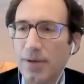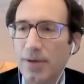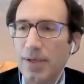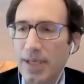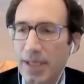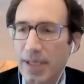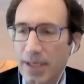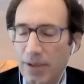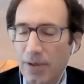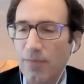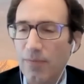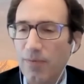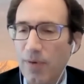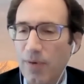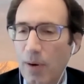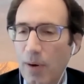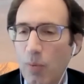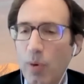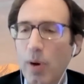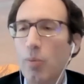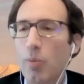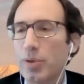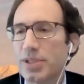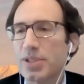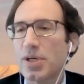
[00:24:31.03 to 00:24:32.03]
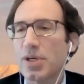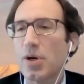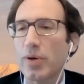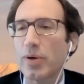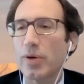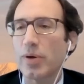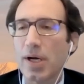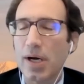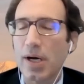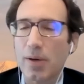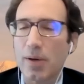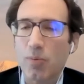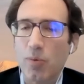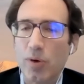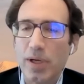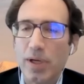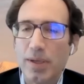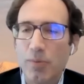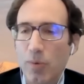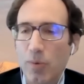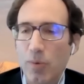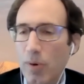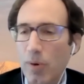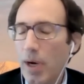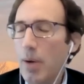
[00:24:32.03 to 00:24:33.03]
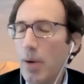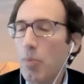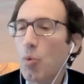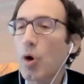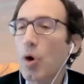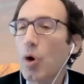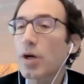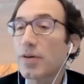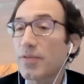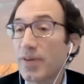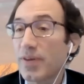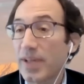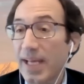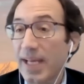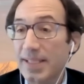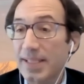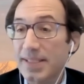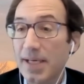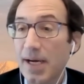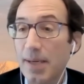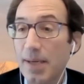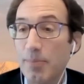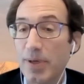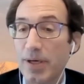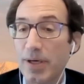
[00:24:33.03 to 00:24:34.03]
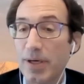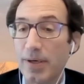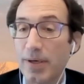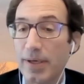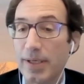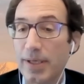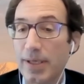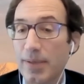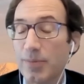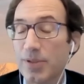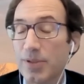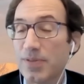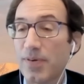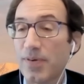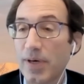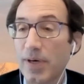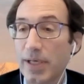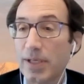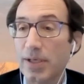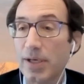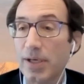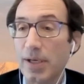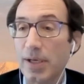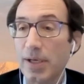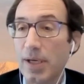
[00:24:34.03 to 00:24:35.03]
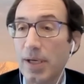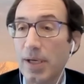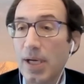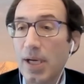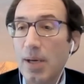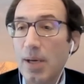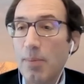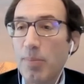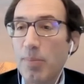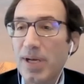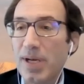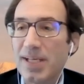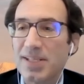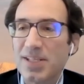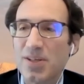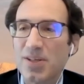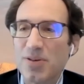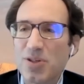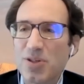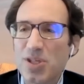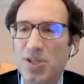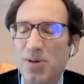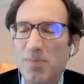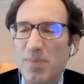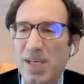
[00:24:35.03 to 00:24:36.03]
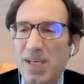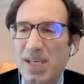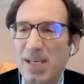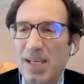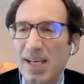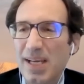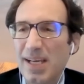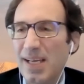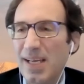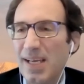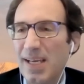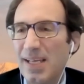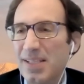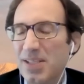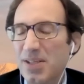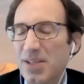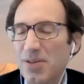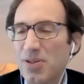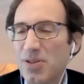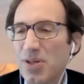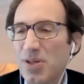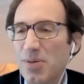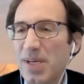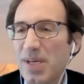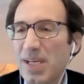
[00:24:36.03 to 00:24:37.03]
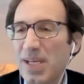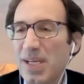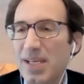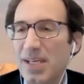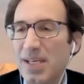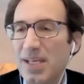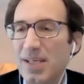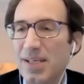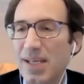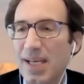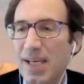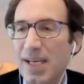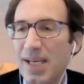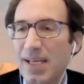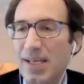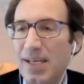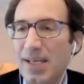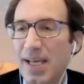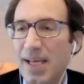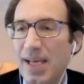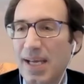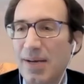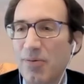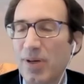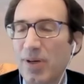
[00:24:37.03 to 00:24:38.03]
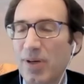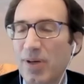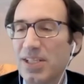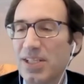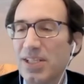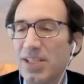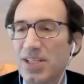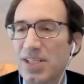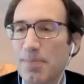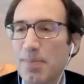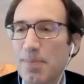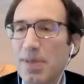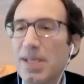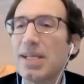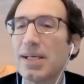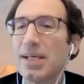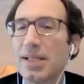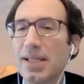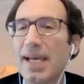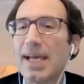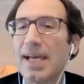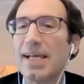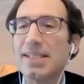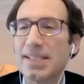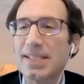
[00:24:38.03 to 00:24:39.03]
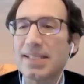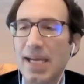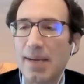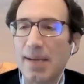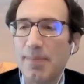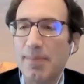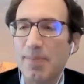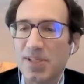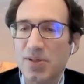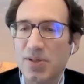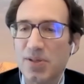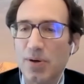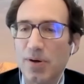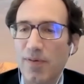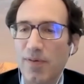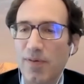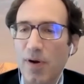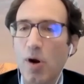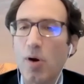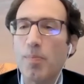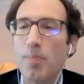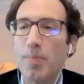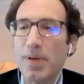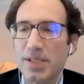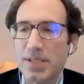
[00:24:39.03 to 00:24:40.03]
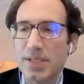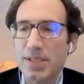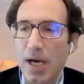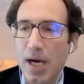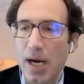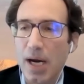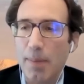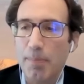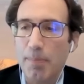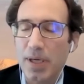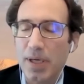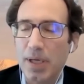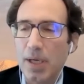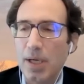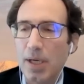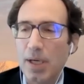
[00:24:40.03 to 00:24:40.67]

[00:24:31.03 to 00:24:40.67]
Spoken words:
hear about what was going on, what worked for that time period. It was very good. But as social media and really just the media landscape has sort of opened up